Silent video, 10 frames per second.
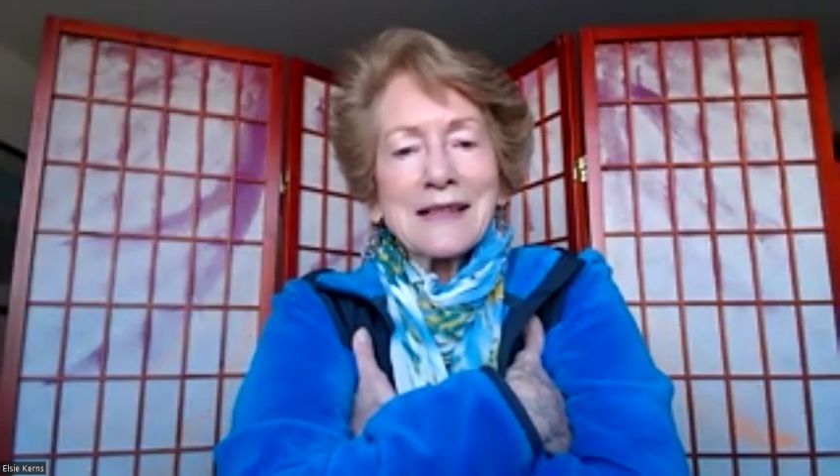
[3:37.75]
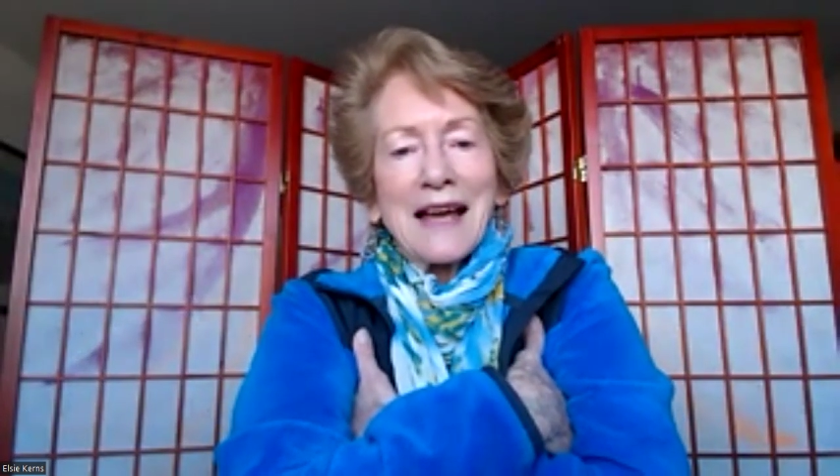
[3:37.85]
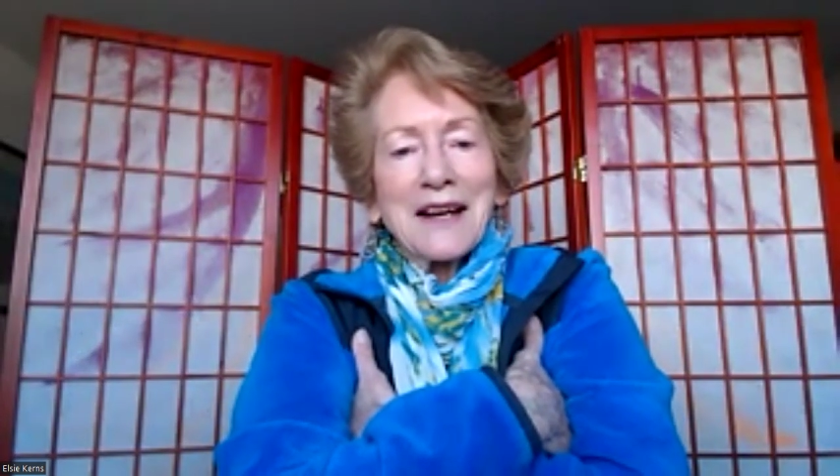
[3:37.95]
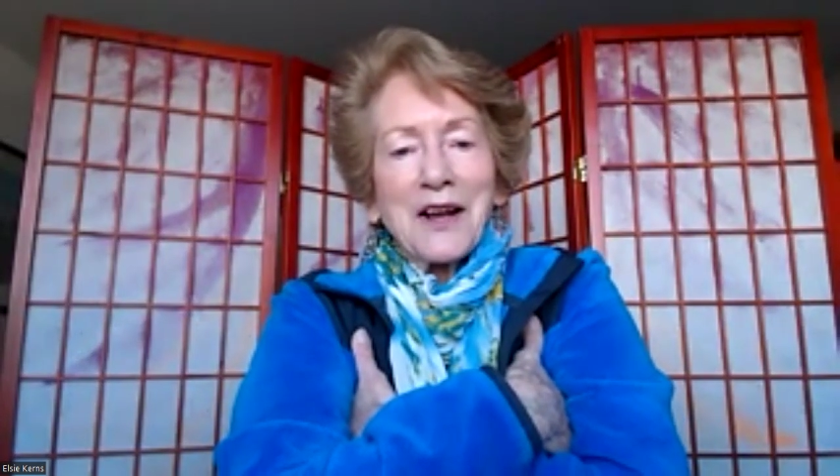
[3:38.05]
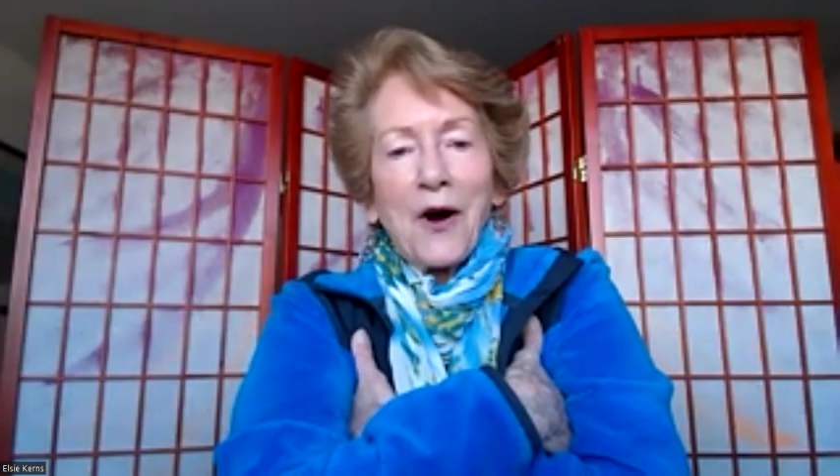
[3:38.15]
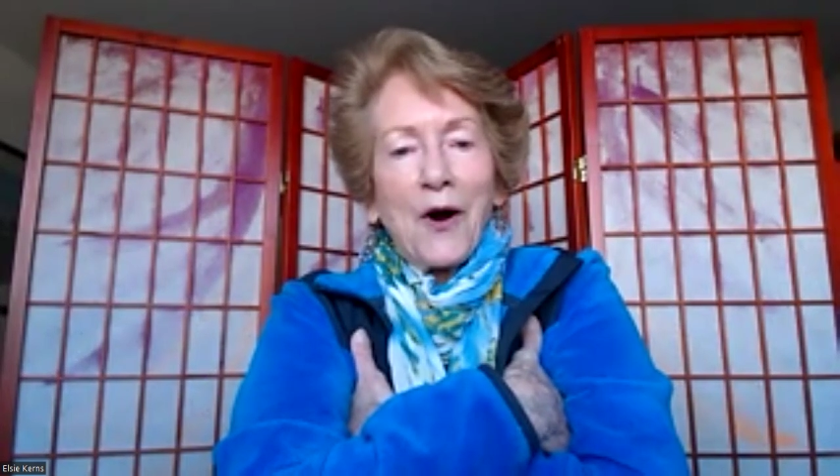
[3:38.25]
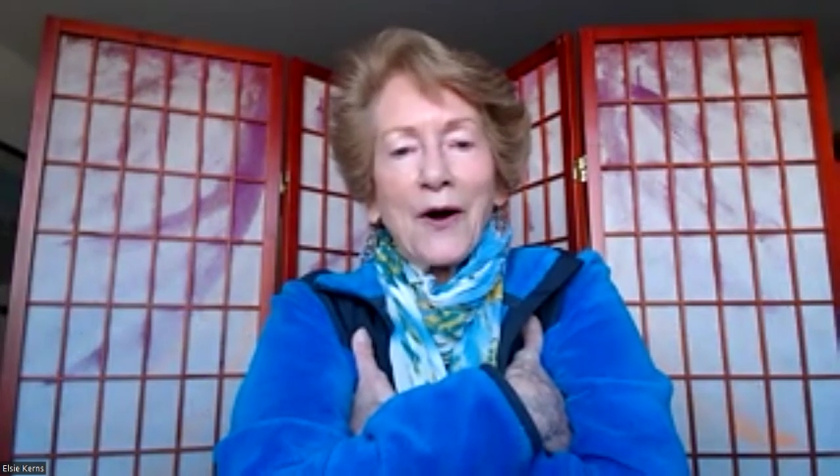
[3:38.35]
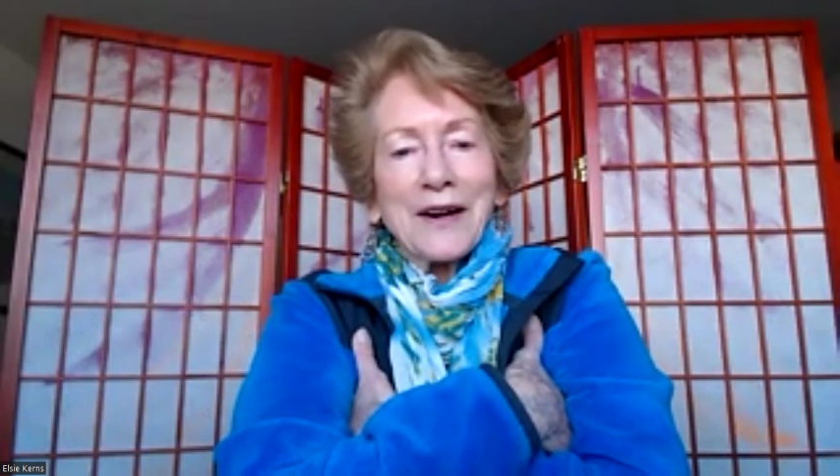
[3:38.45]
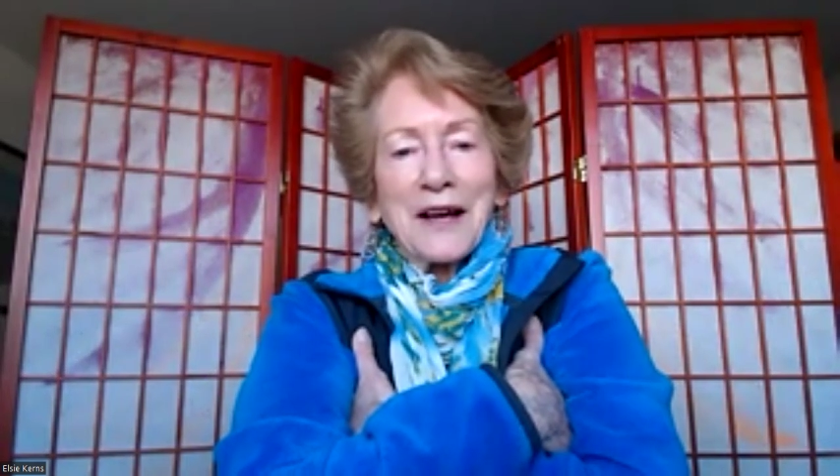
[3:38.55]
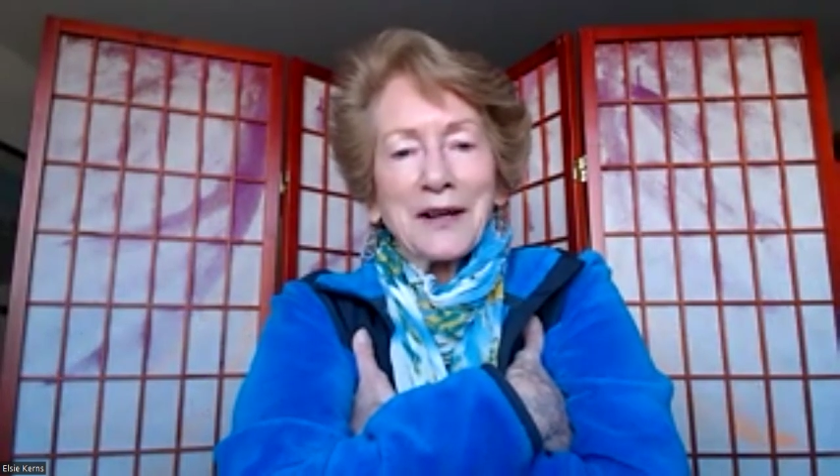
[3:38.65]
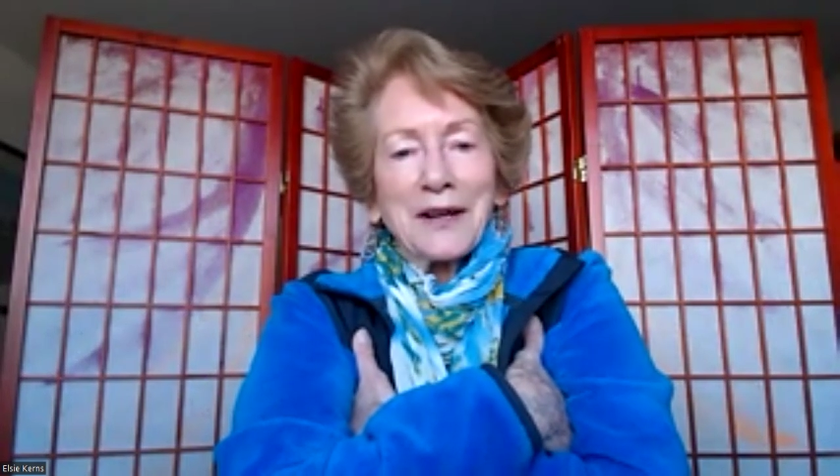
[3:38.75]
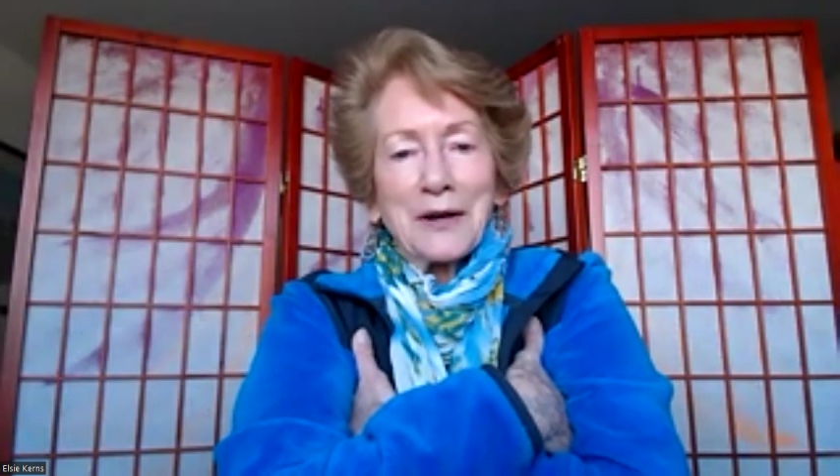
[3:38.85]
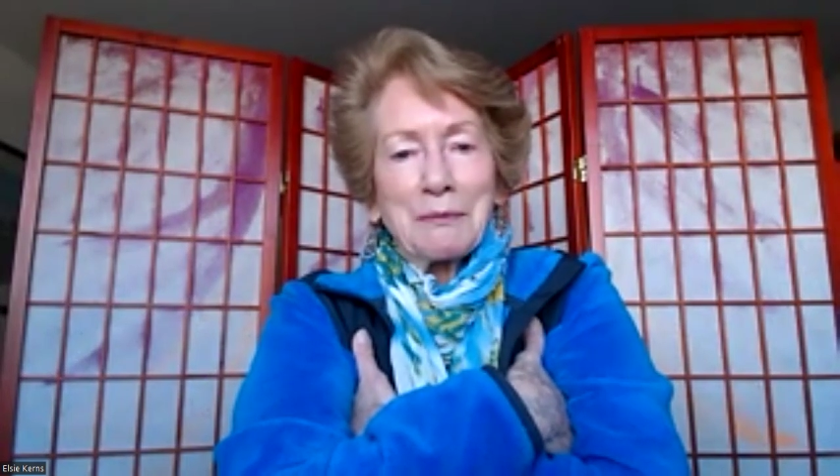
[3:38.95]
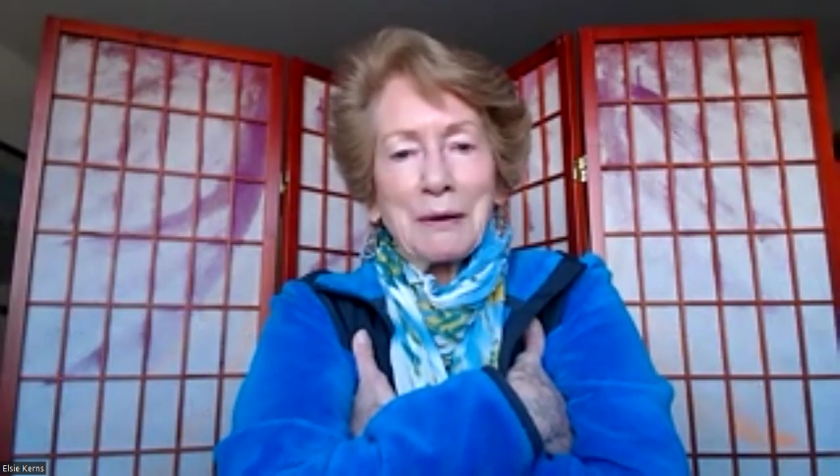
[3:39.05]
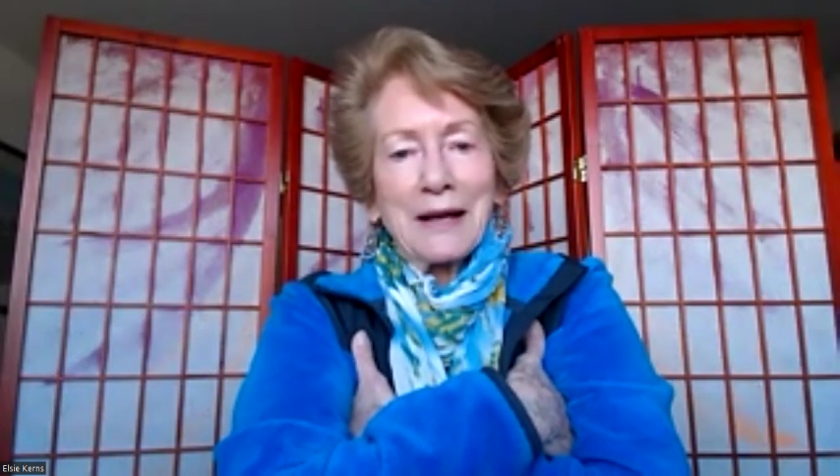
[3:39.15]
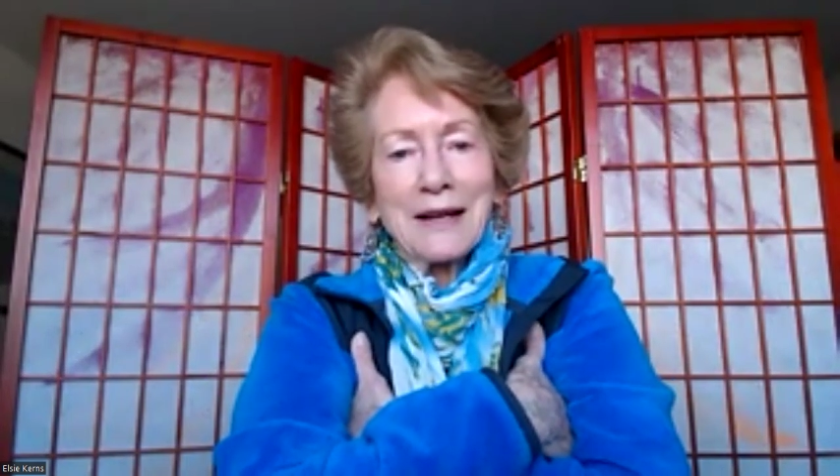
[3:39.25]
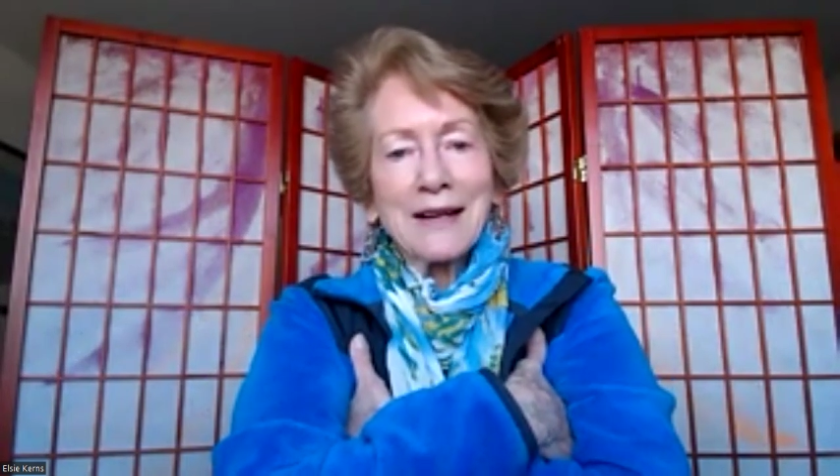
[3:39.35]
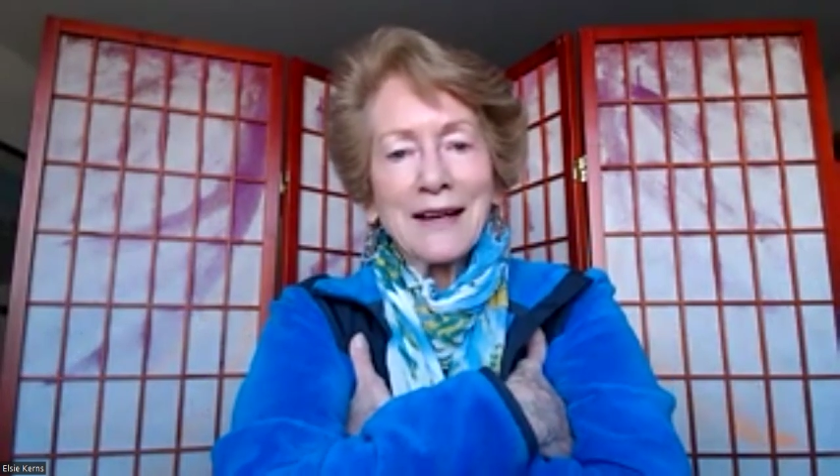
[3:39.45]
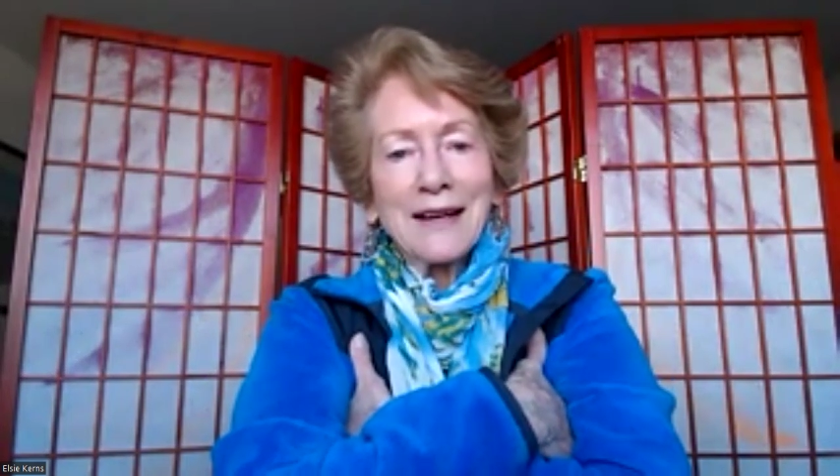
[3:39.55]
that heart a little bit